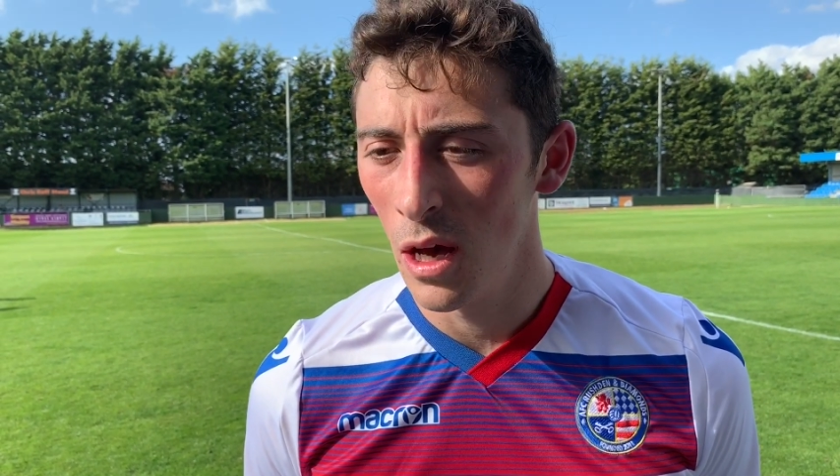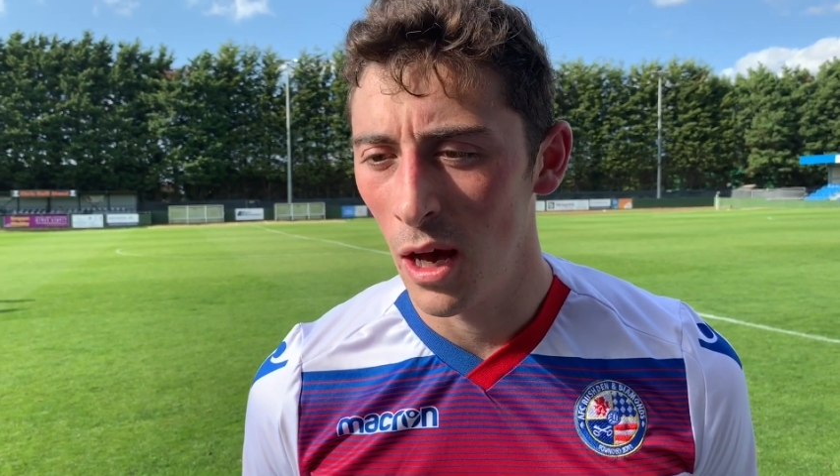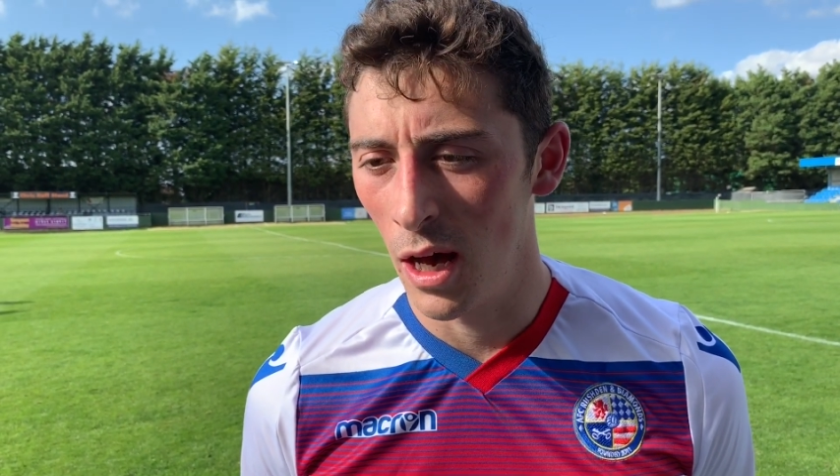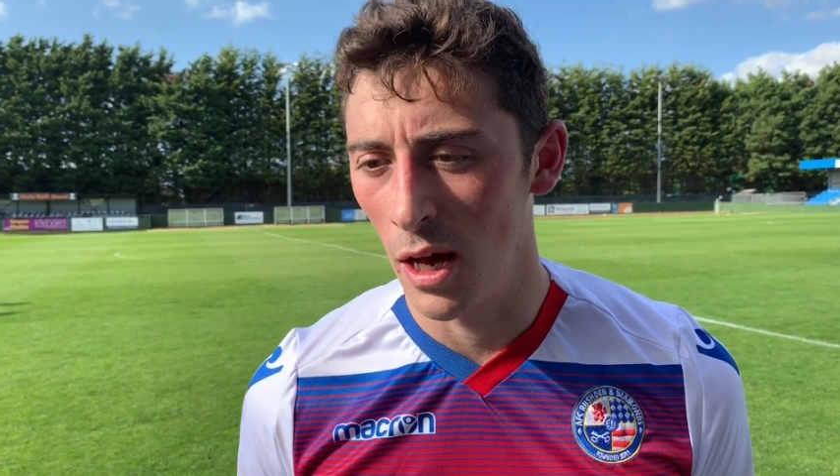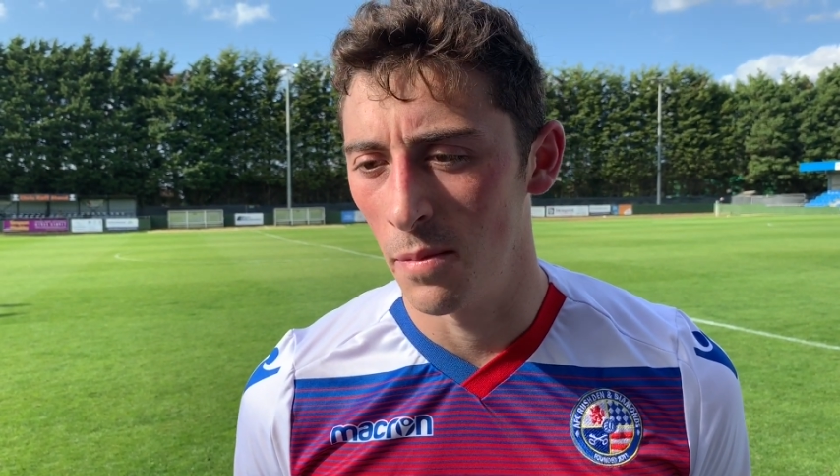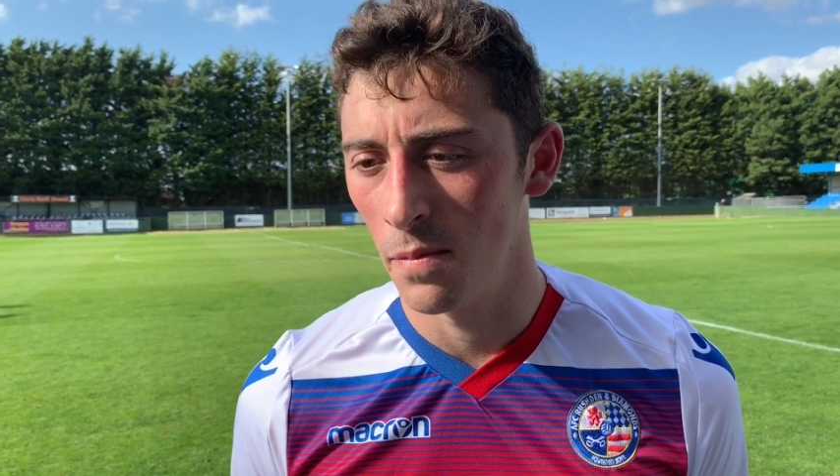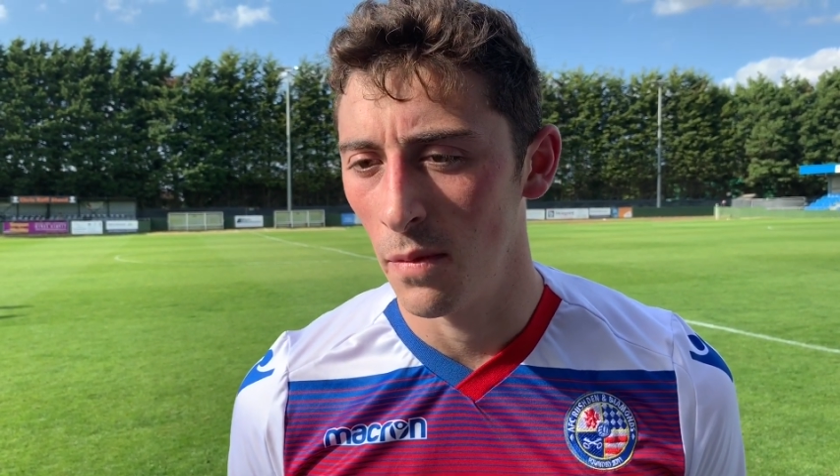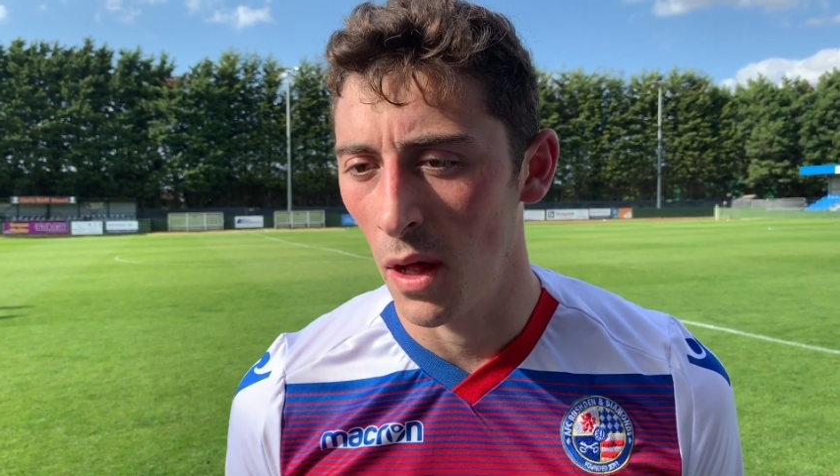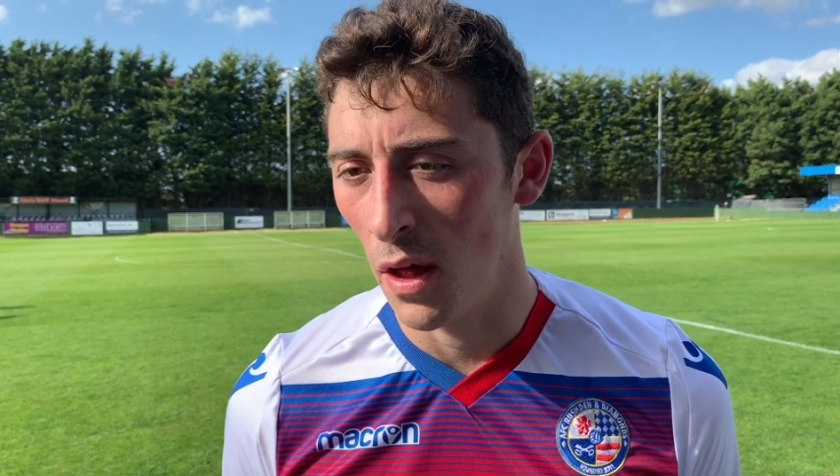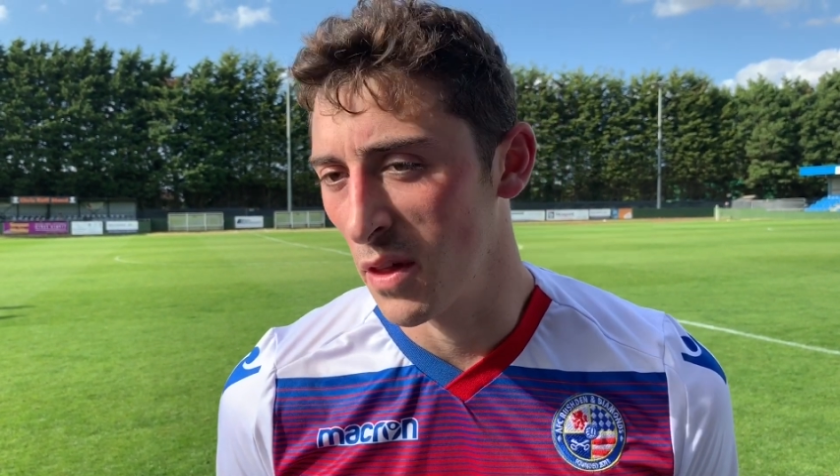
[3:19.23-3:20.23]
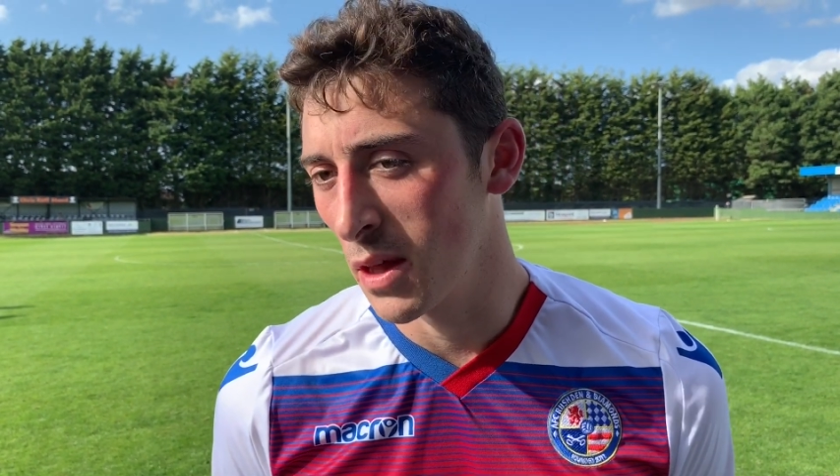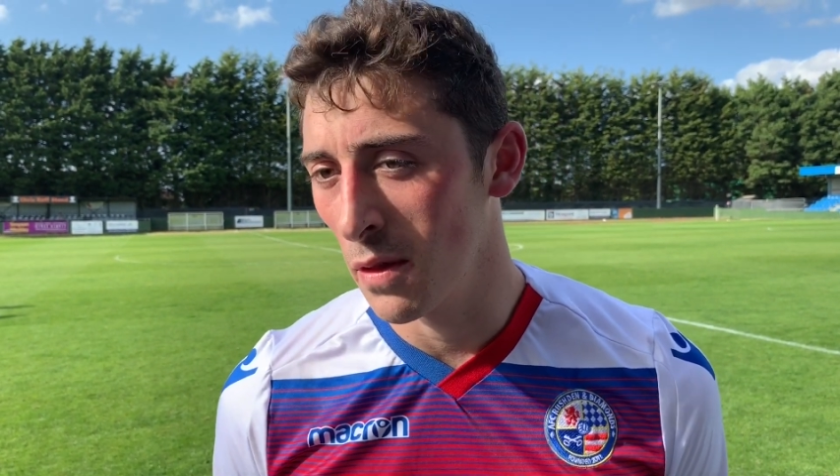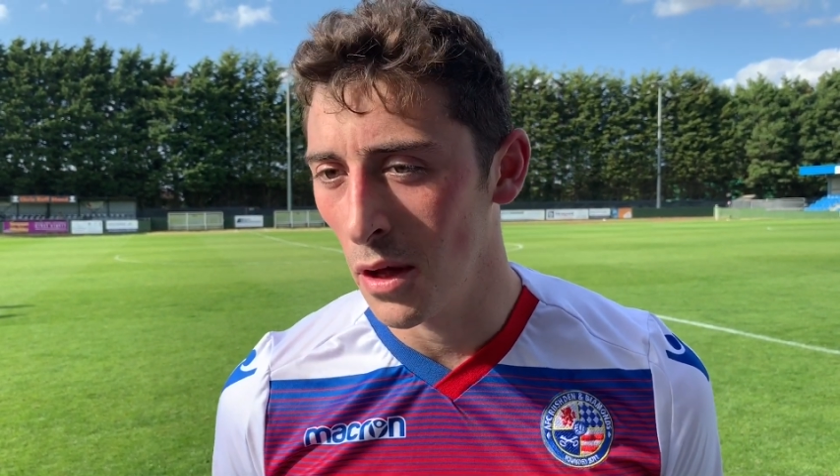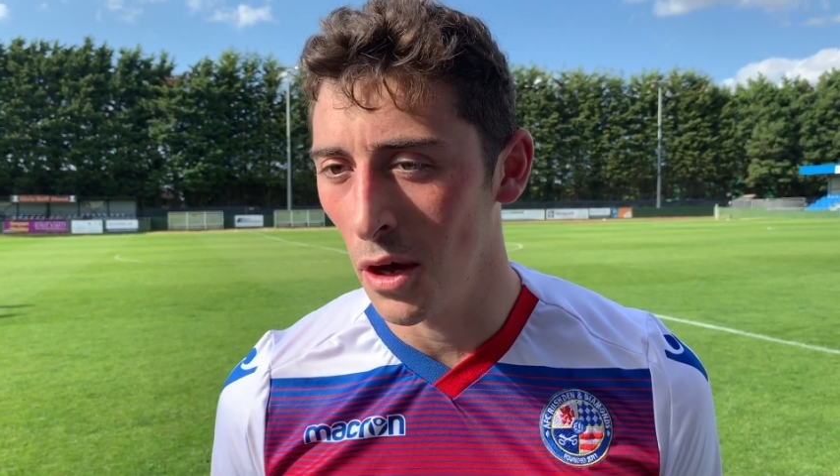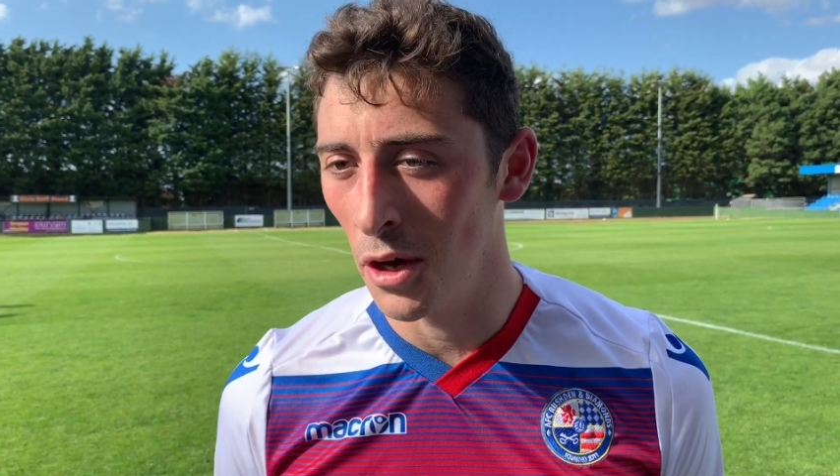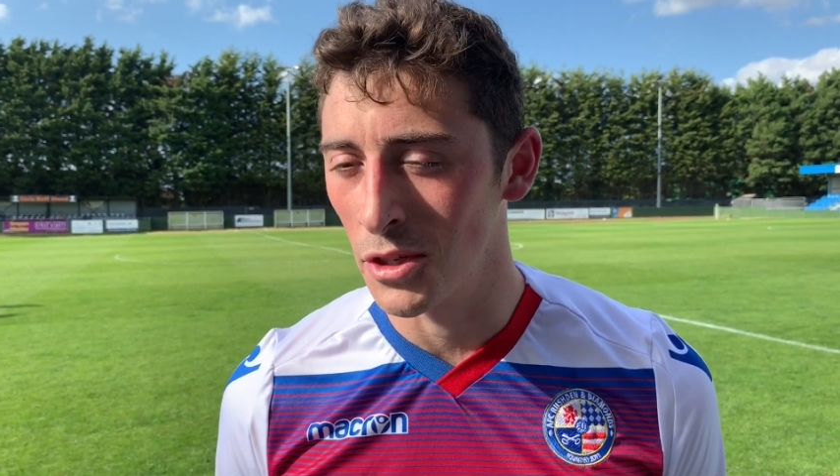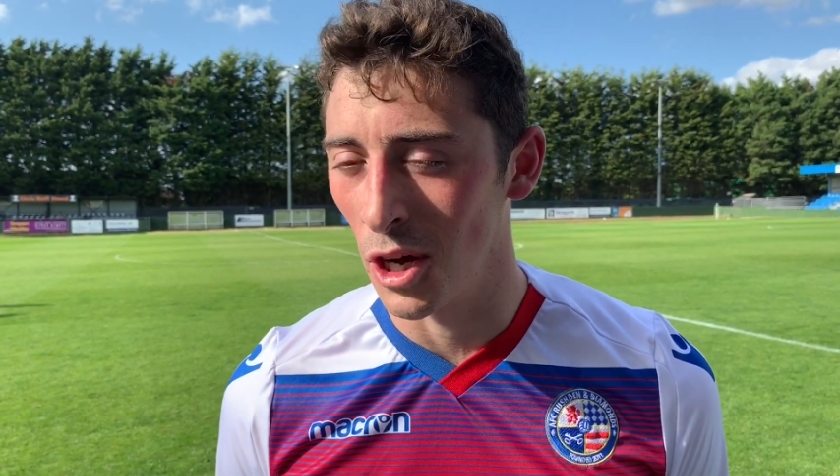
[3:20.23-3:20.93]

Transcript: I think at